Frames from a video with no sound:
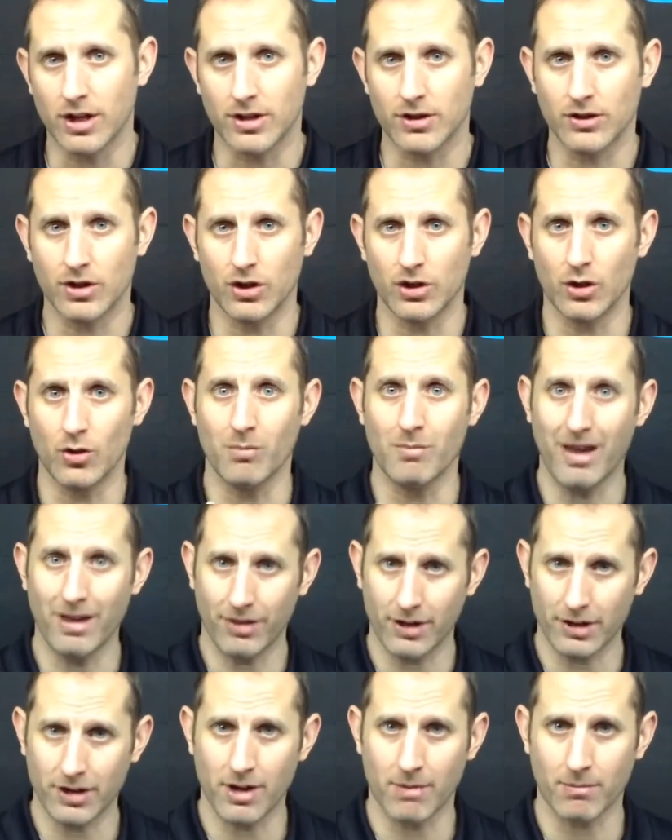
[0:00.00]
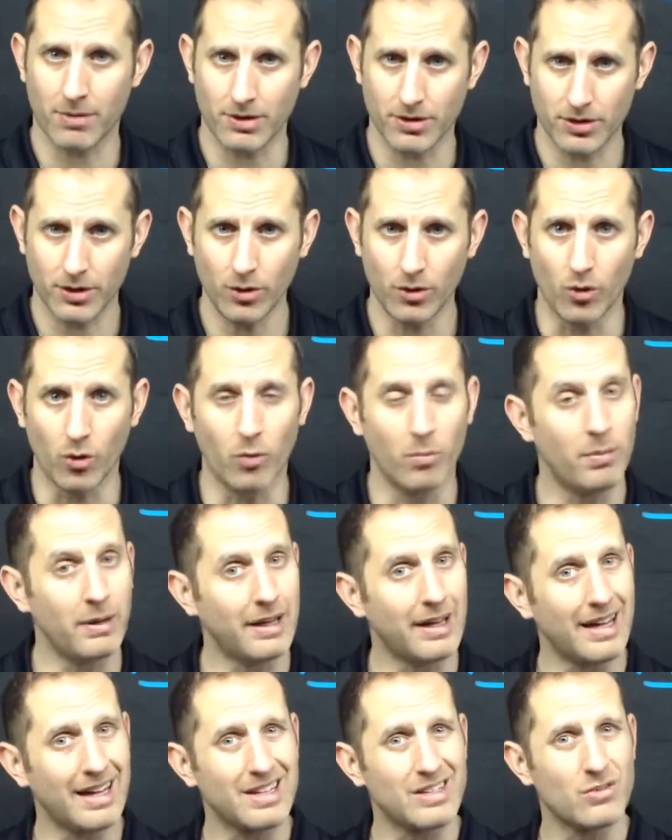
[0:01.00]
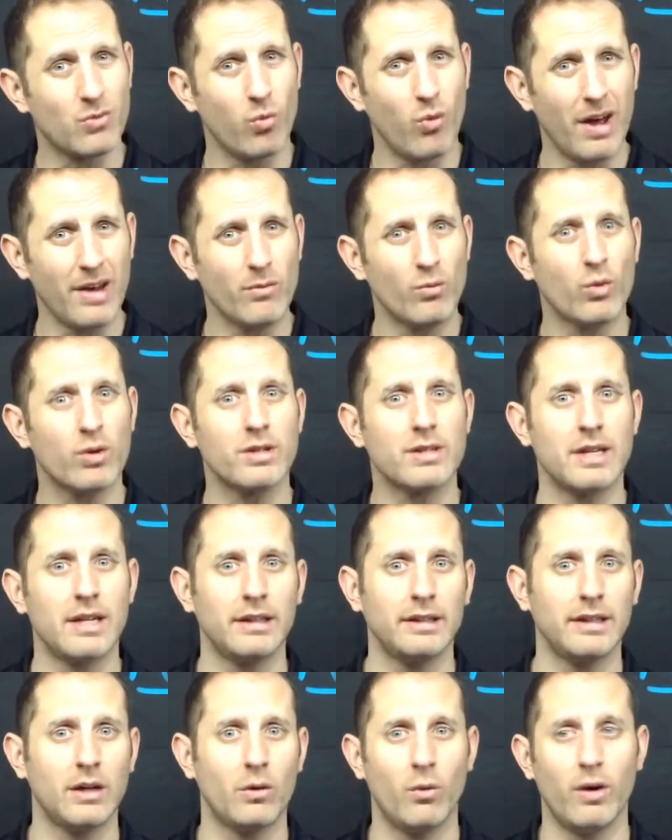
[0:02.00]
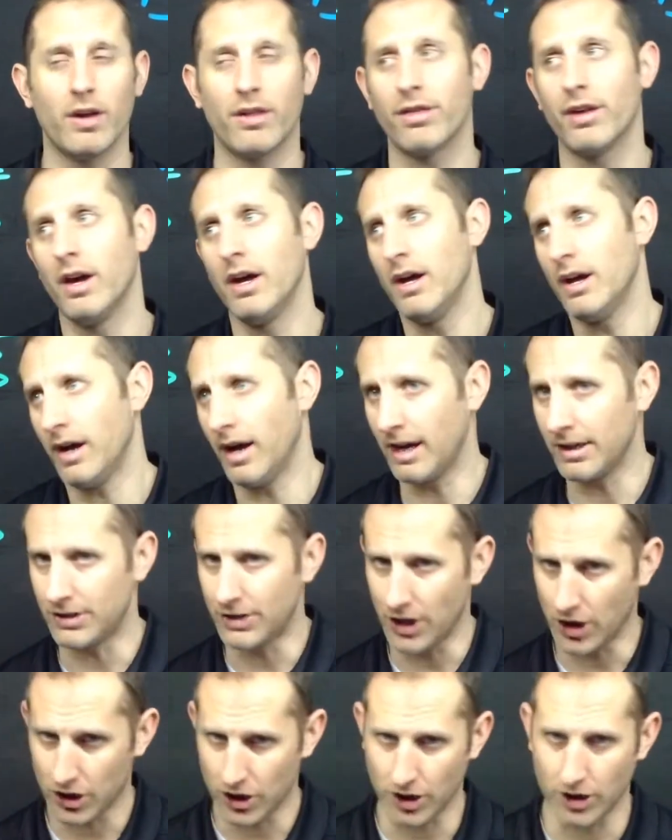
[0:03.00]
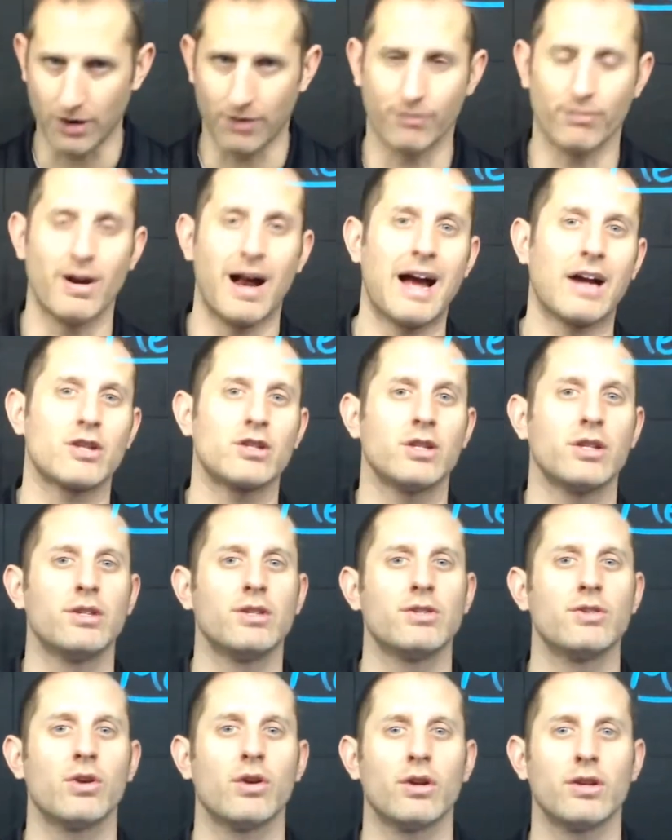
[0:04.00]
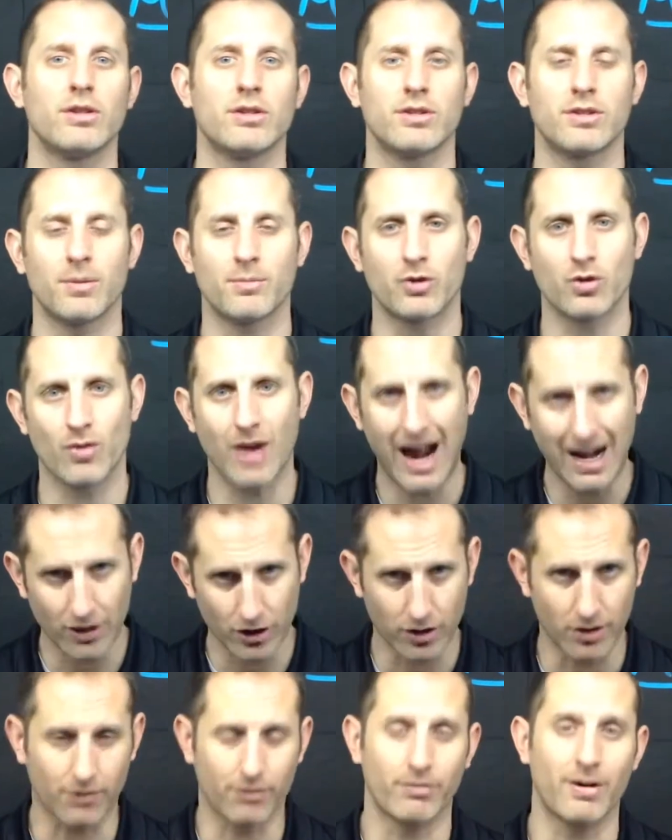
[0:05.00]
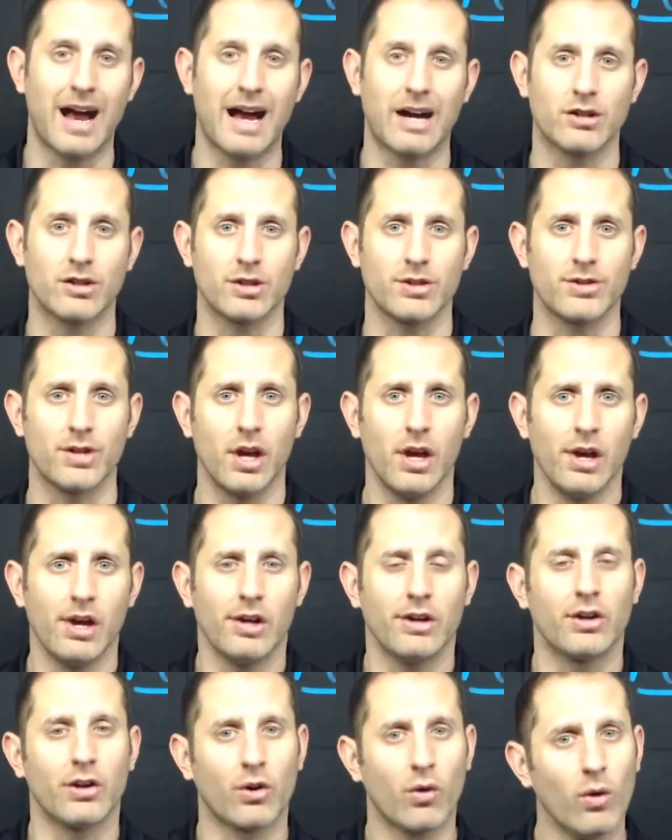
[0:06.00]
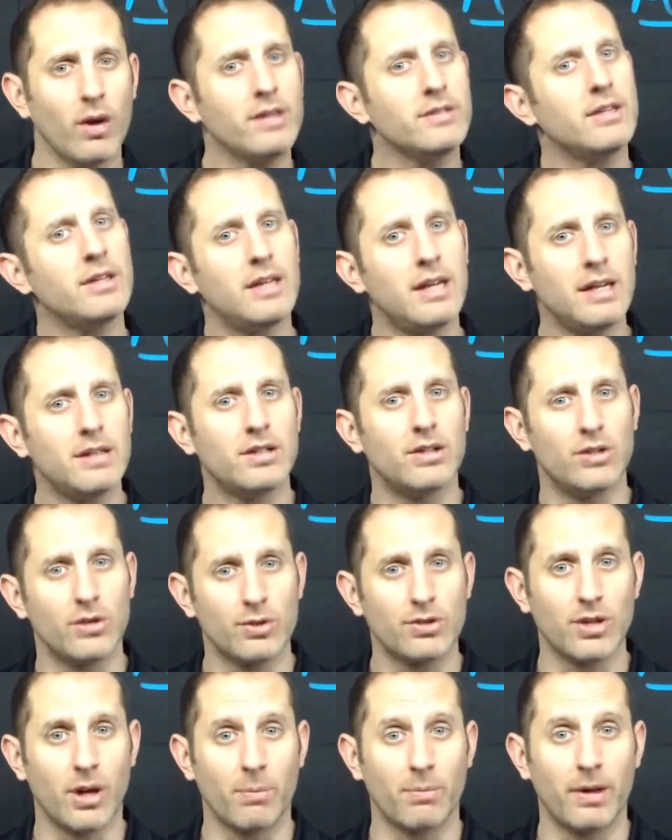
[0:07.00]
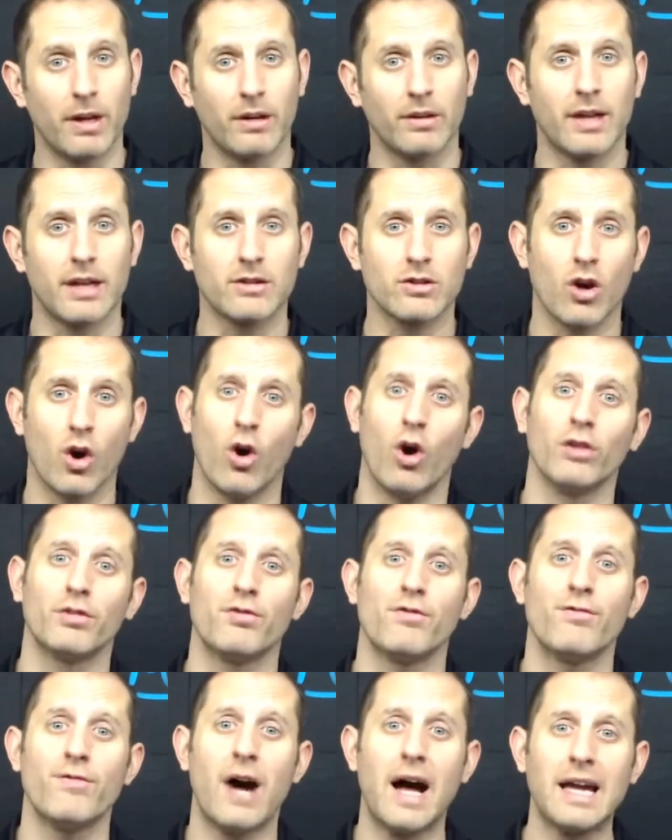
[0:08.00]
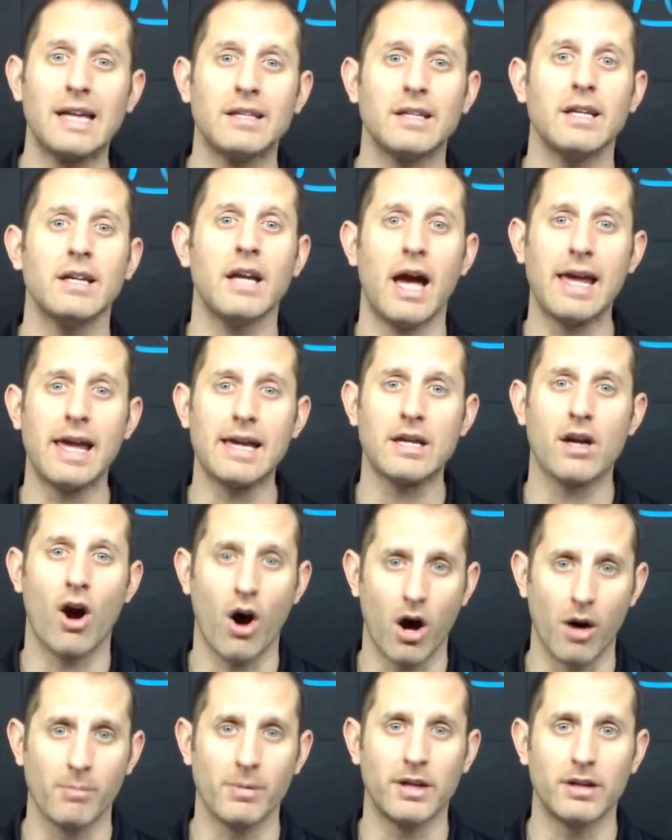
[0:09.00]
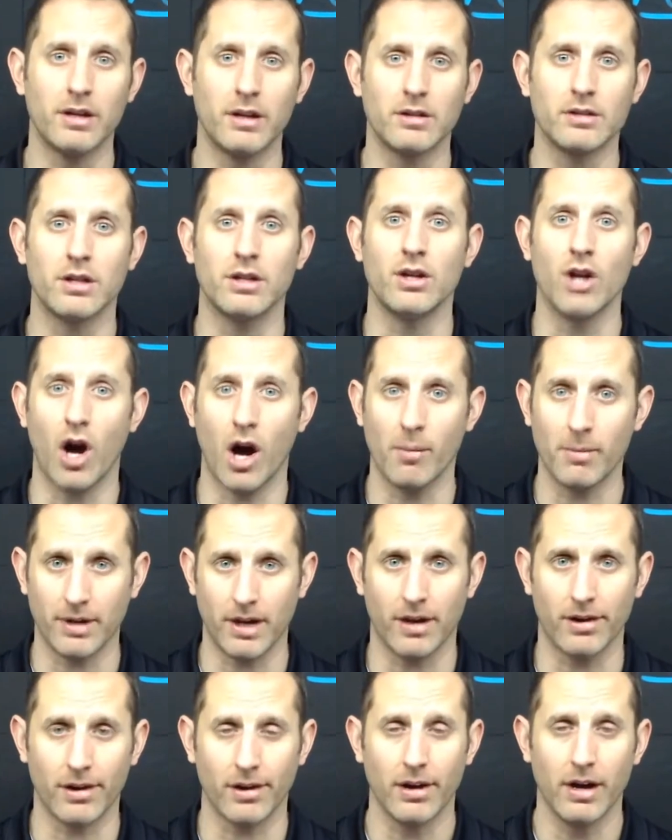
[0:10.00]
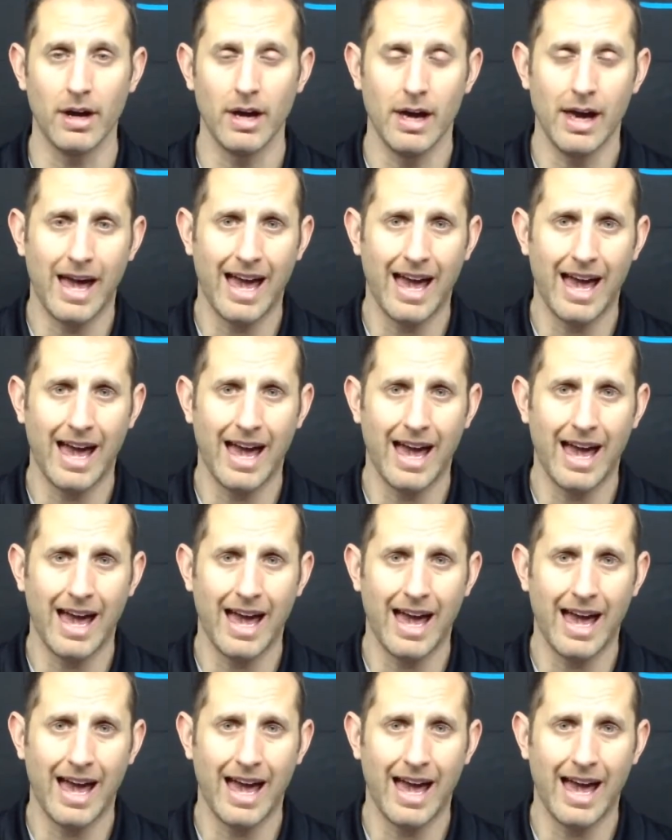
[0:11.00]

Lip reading: to do method number two because when we're dealing with addition of fractions and subtraction of fractions, you're going to need to do something that's called finding a common denominator.